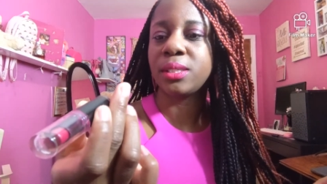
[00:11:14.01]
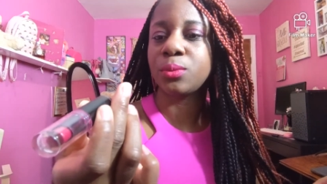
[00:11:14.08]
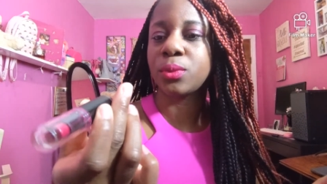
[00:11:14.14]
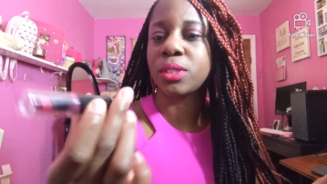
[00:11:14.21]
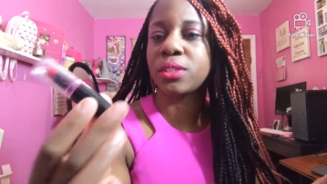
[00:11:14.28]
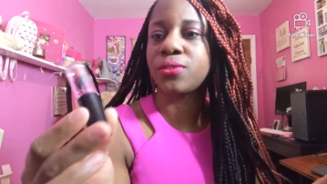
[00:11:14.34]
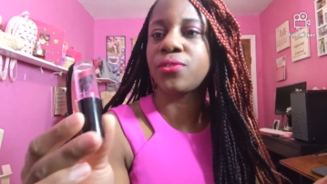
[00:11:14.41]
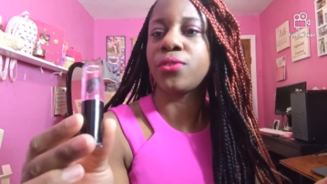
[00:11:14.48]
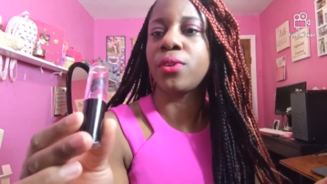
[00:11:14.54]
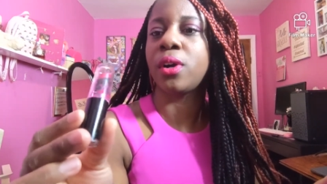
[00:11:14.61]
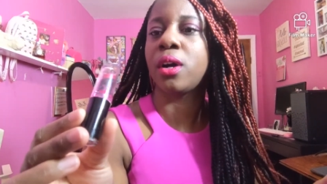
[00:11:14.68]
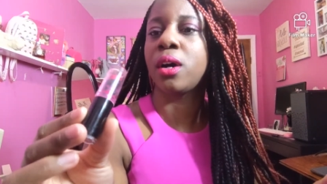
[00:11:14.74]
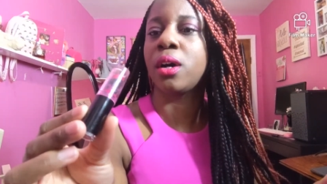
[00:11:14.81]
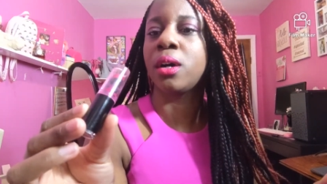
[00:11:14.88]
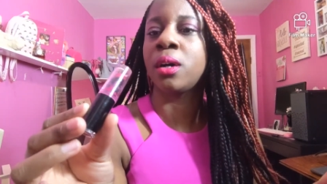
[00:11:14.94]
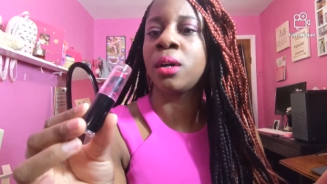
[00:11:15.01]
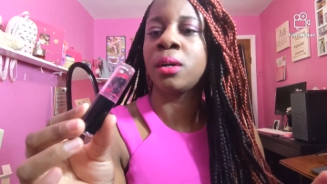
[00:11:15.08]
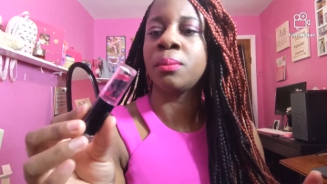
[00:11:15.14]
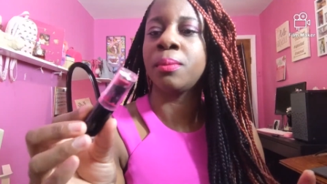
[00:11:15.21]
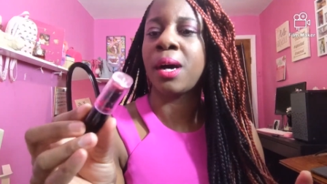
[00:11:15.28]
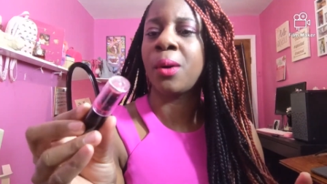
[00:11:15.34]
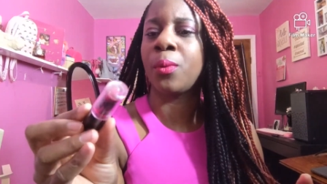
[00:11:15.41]
This was
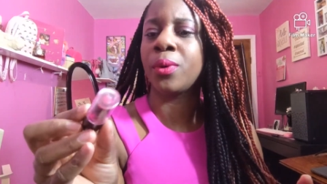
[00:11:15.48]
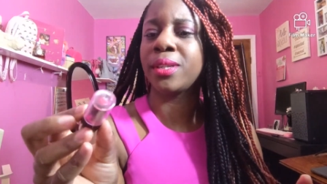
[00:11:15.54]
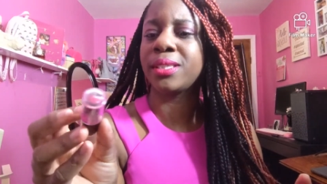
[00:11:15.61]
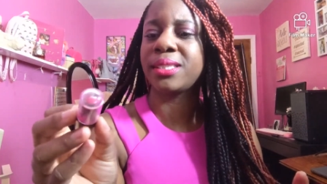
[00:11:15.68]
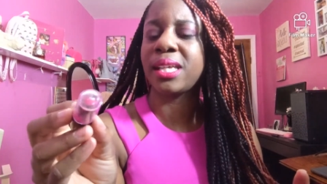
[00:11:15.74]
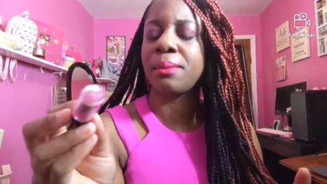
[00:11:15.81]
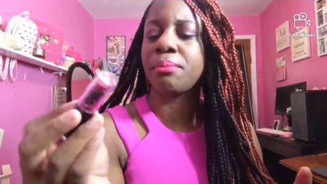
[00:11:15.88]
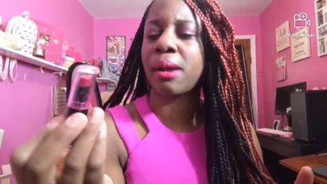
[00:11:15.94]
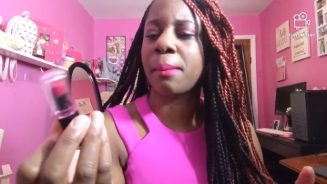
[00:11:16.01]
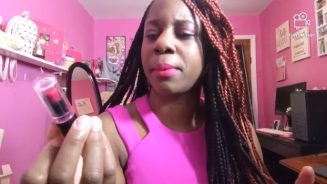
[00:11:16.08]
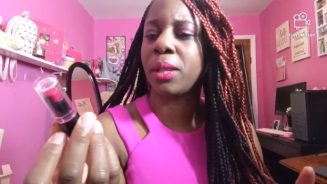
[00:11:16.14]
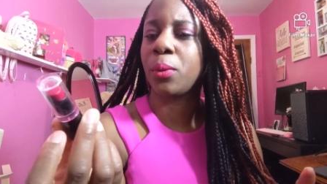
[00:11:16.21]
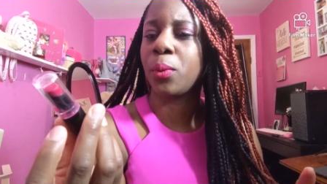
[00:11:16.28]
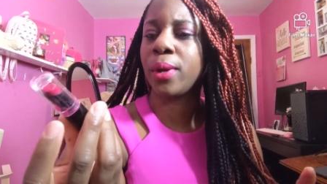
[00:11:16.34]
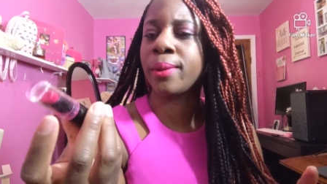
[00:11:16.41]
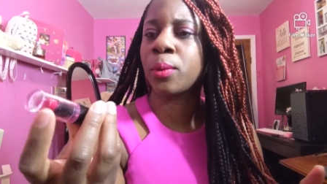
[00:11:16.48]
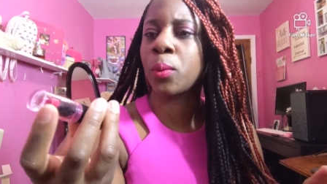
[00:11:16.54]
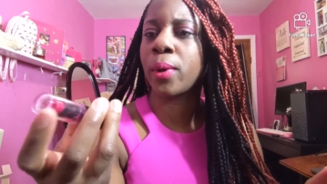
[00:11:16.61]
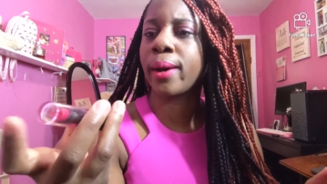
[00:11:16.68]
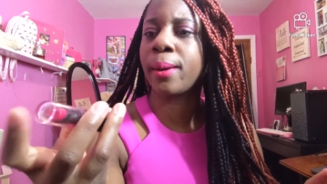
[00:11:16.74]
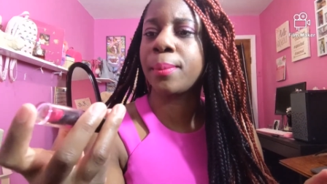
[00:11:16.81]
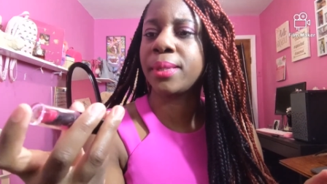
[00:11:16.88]
from, I want to say probably
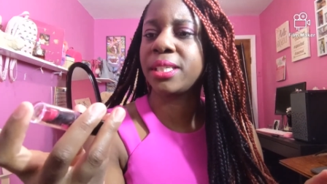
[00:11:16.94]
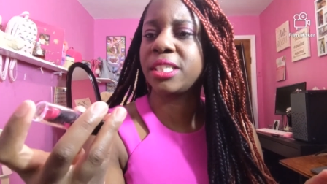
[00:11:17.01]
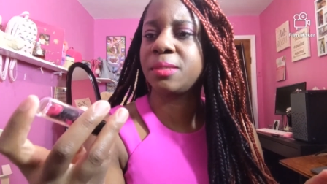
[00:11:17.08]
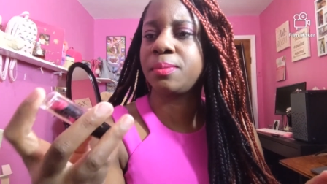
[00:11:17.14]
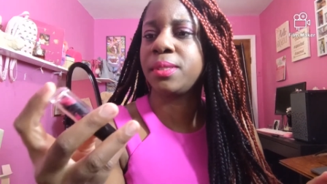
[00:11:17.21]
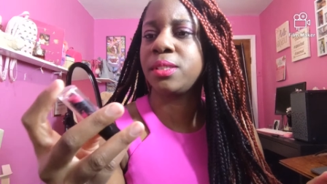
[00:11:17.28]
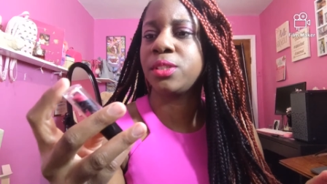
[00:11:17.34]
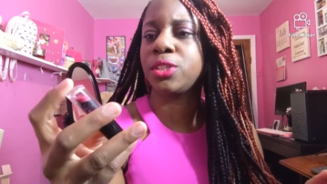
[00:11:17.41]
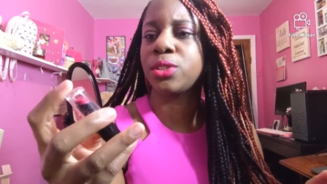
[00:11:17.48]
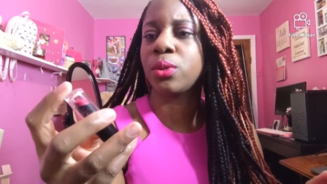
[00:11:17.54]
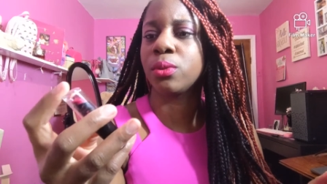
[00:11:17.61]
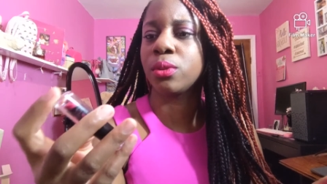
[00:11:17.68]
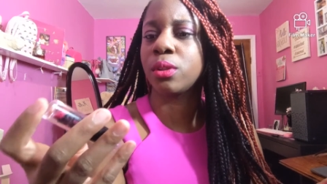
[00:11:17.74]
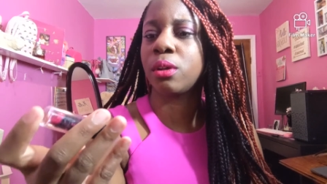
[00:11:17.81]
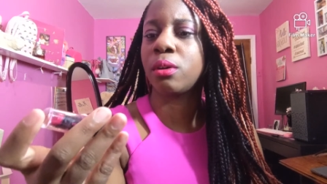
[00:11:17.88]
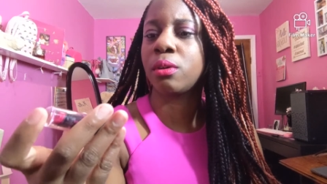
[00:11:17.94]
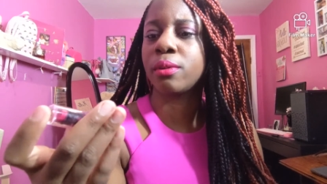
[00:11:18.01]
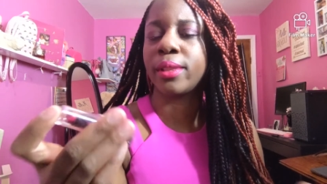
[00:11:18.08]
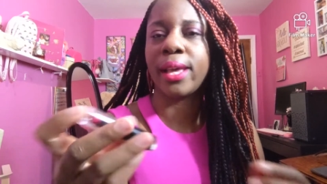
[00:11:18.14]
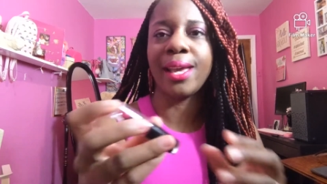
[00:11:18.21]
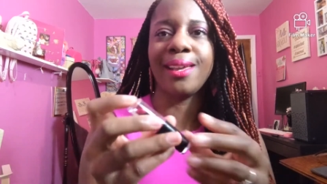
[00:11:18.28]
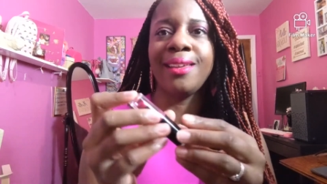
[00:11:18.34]
Wet n Wild, but it's been so
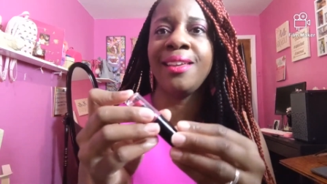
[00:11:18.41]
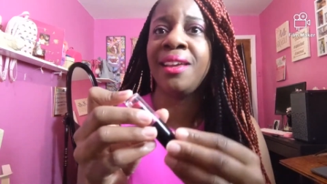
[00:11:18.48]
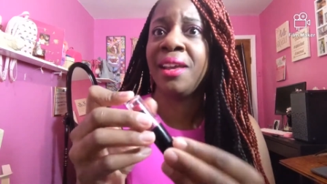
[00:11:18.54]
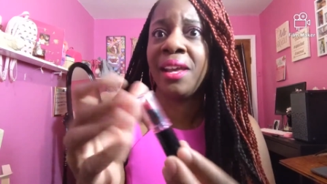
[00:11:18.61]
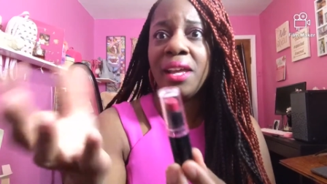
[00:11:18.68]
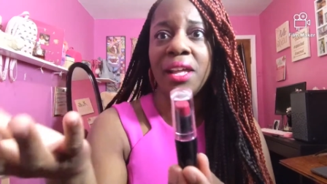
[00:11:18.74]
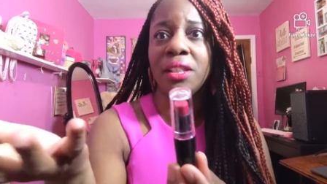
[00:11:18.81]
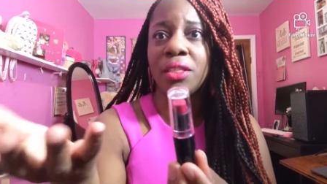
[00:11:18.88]
long that